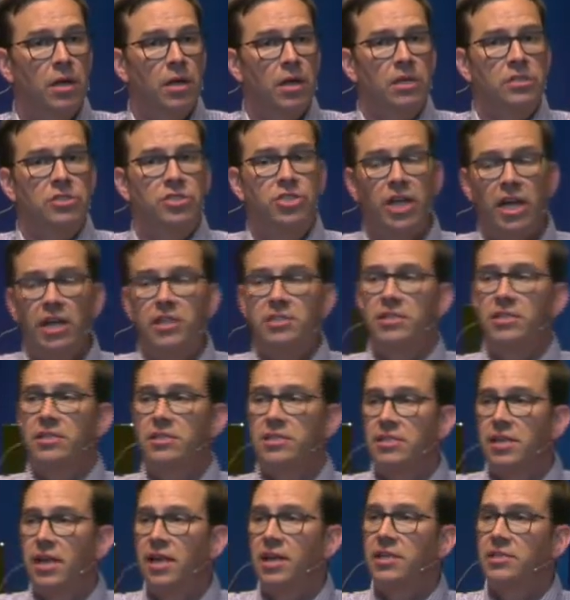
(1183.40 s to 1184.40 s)
Jesus
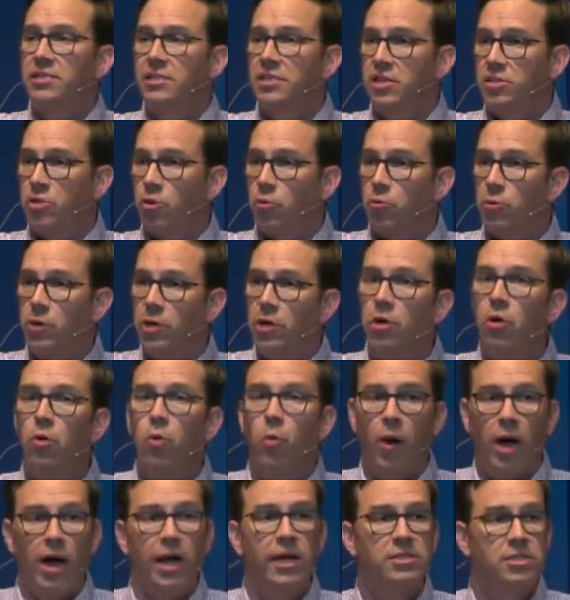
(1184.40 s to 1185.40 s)
says that the real
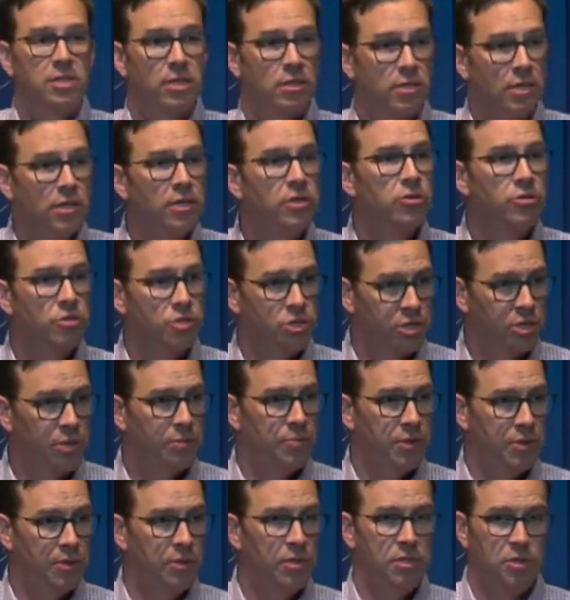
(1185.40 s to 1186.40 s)
way to leadership
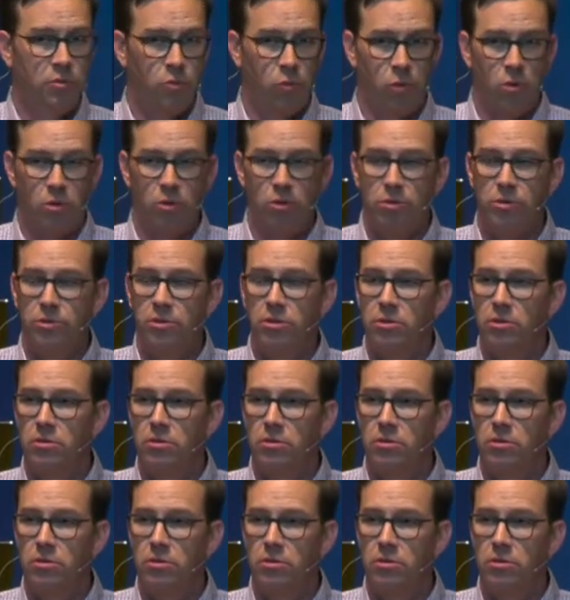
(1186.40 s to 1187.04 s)
in this world